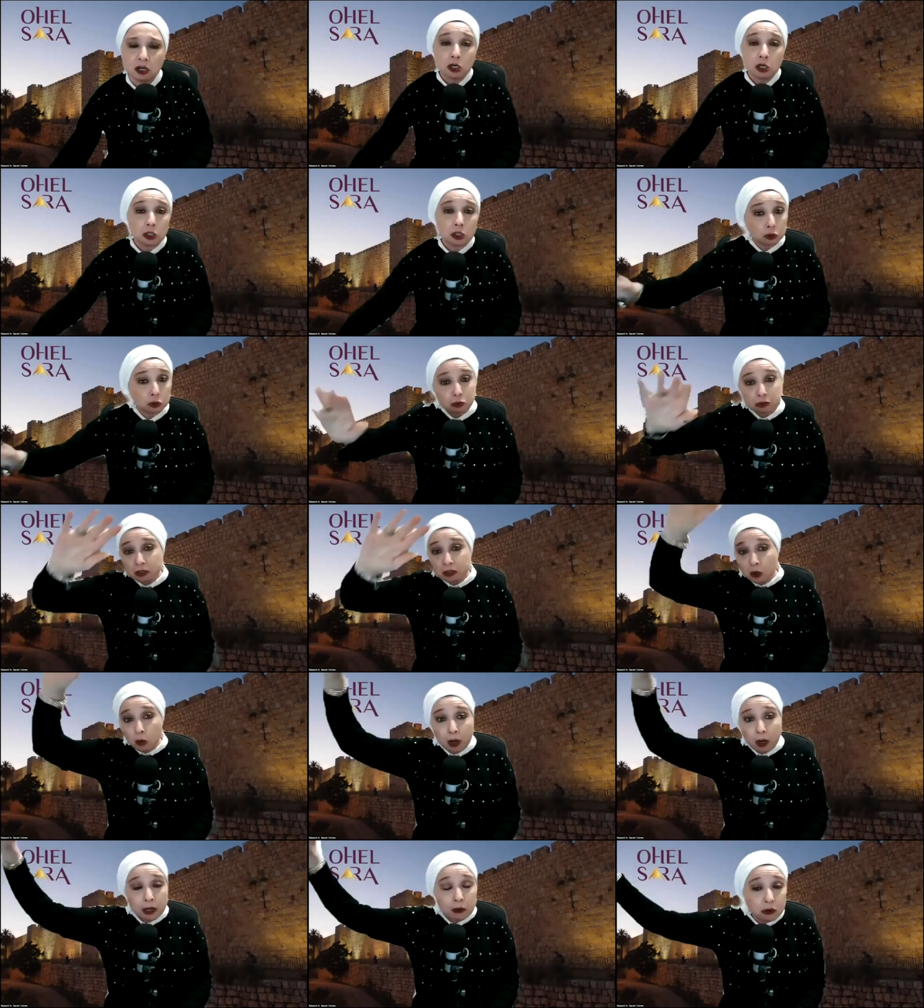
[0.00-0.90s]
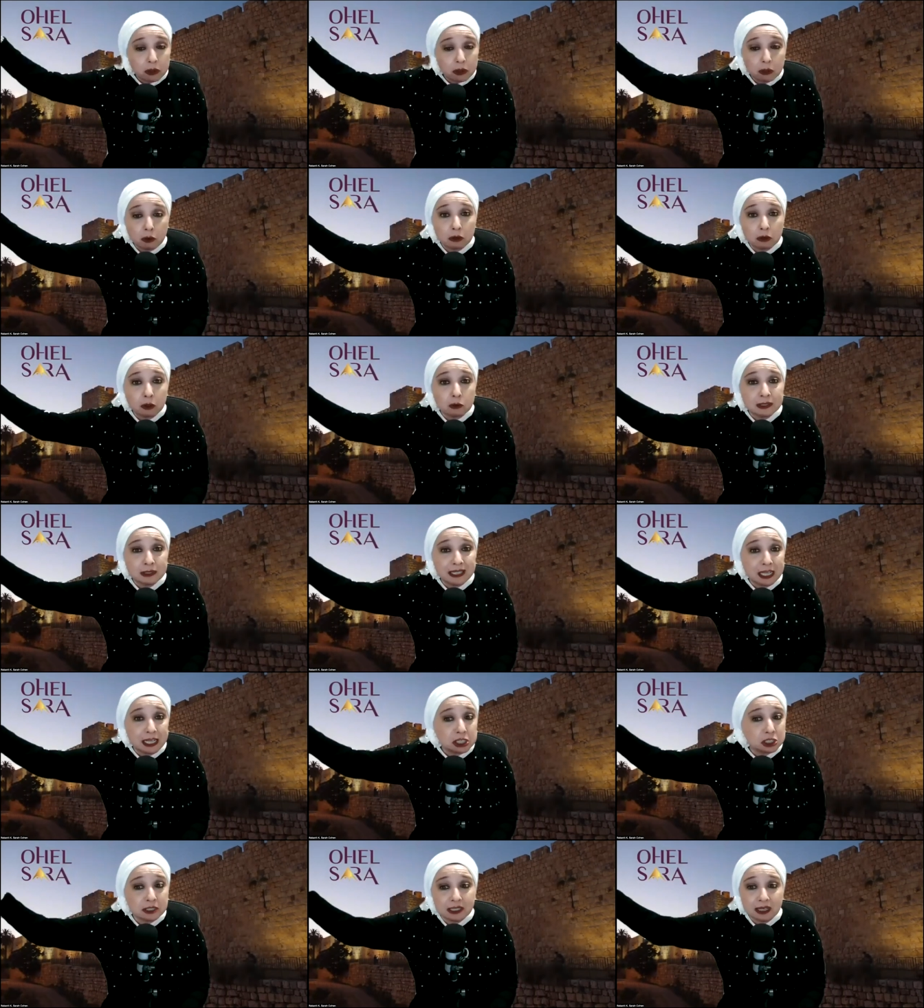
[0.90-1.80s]
You did away with all those
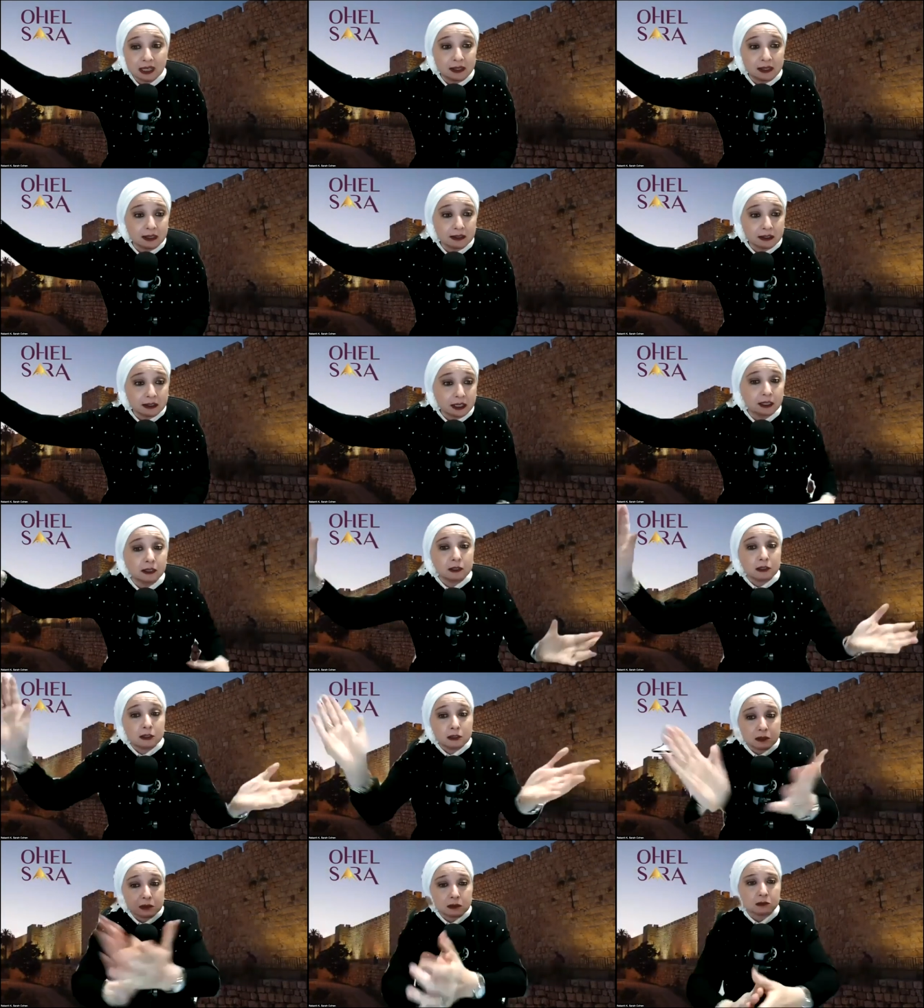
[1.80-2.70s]
nations and their leaders?